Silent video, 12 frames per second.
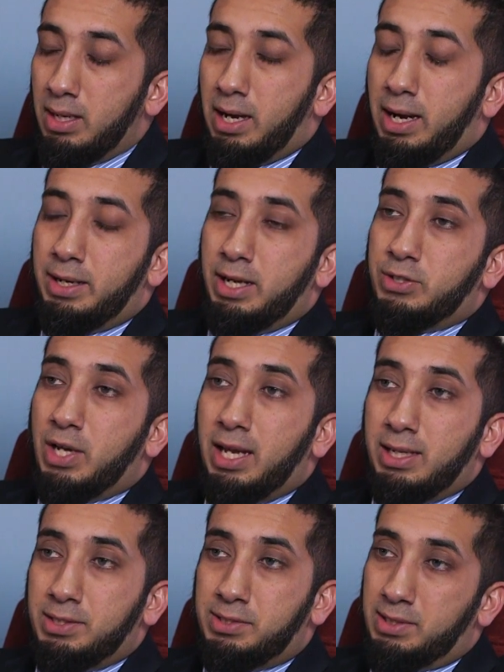Ana
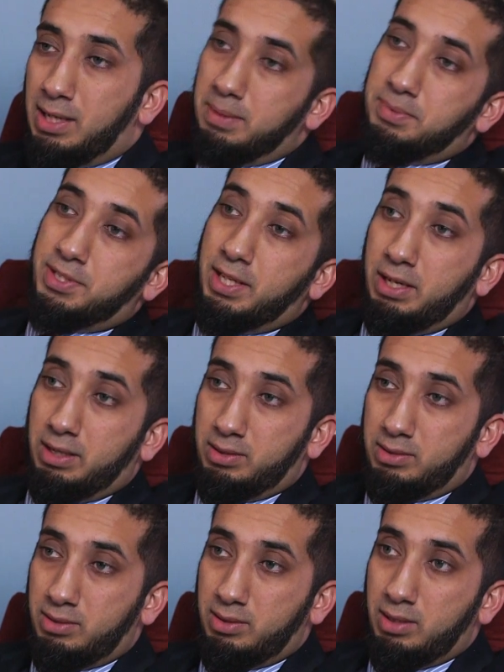jalis, I'm sitting.
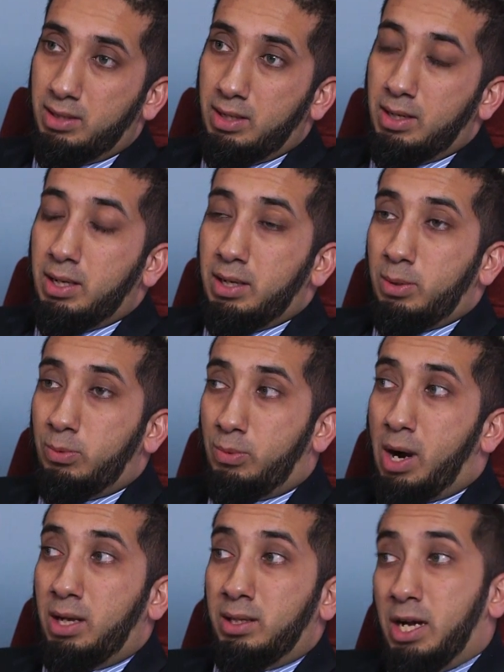
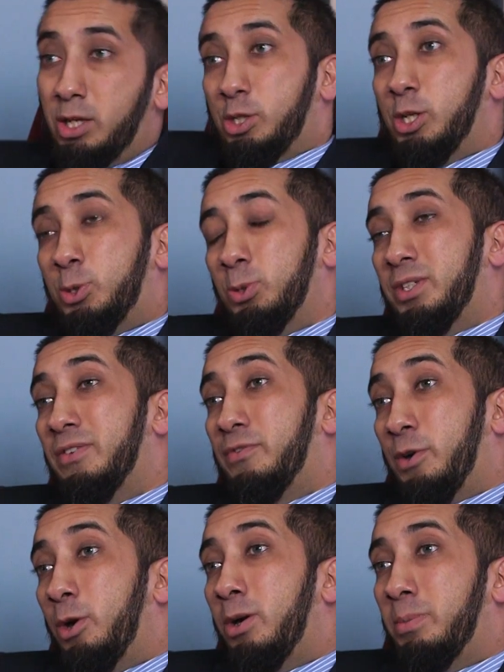While ajlisu is a
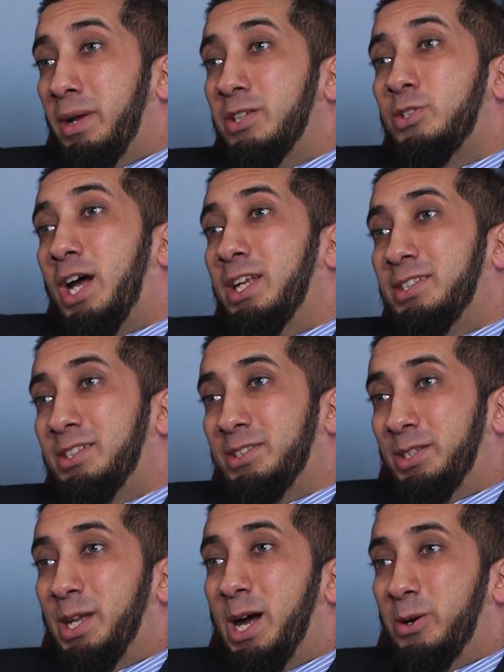verb and jalis
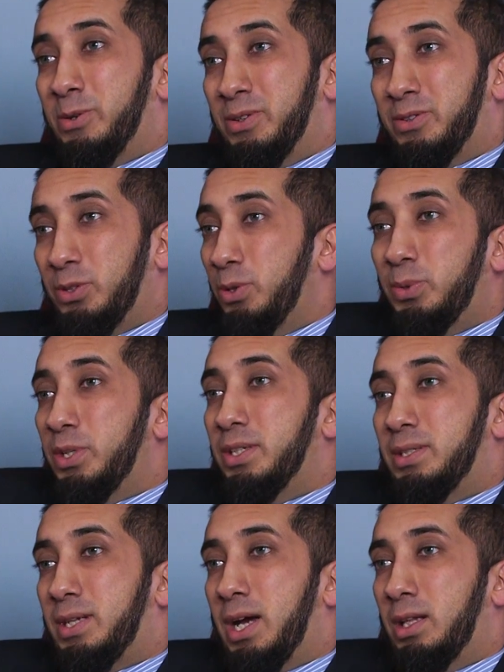is a noun. So
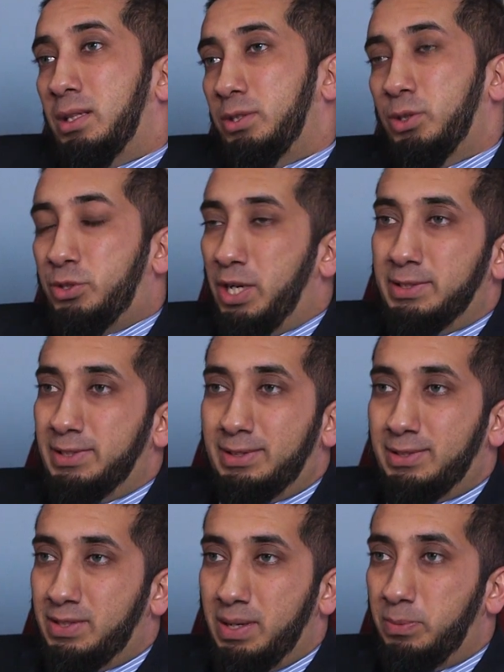you'd
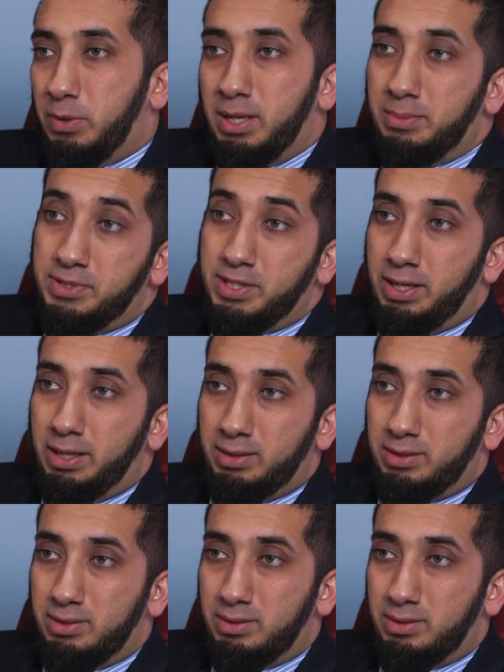translate the same way, I'm sitting.